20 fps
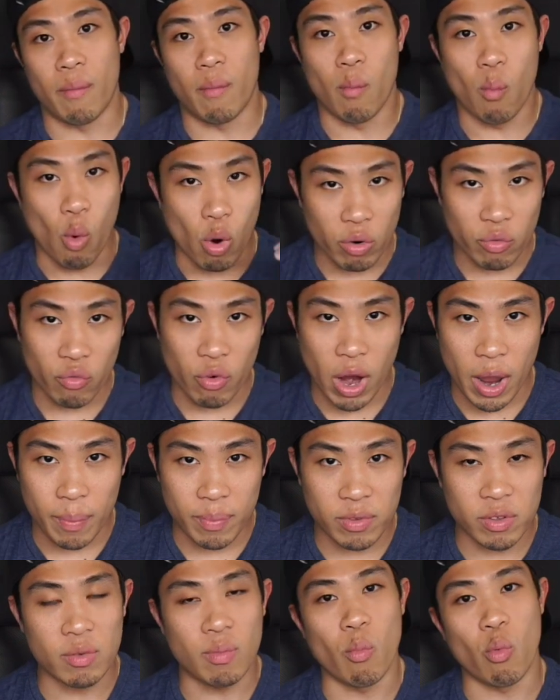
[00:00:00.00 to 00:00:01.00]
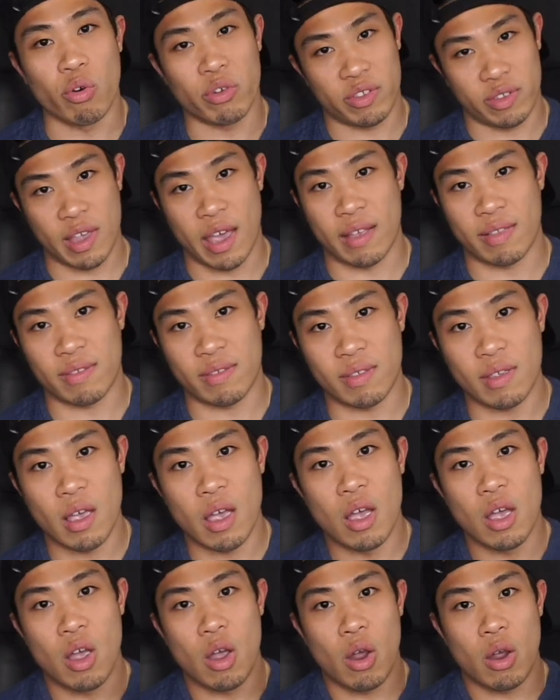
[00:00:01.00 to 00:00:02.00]
more reps, more
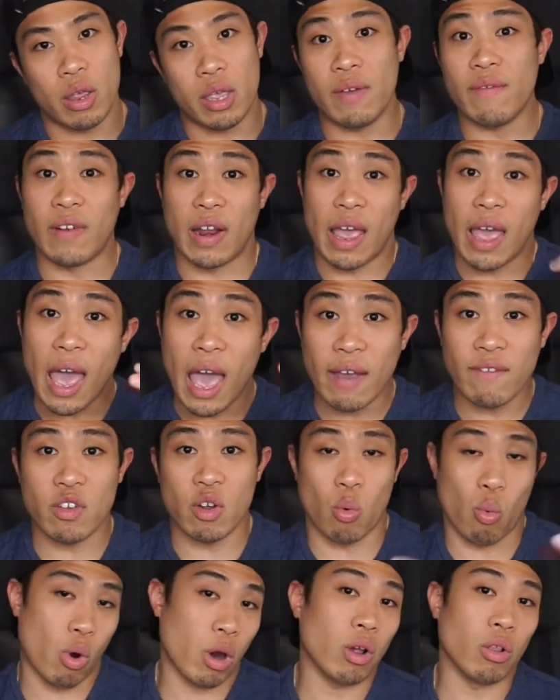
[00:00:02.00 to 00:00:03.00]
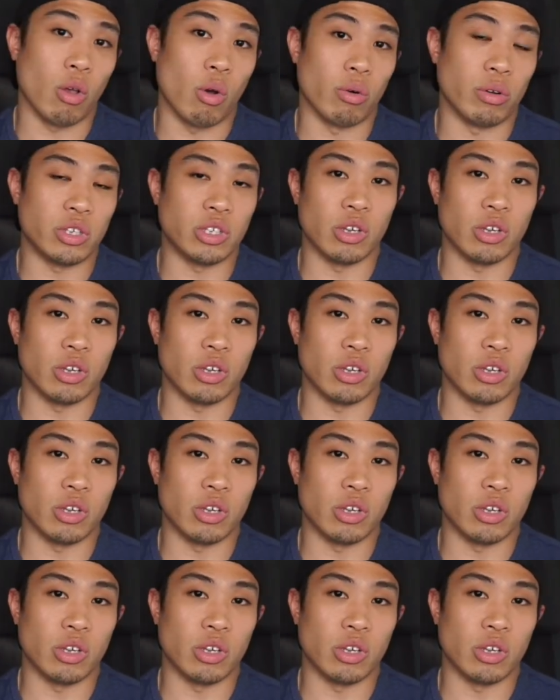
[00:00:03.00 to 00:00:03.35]
sets, even heavier workload.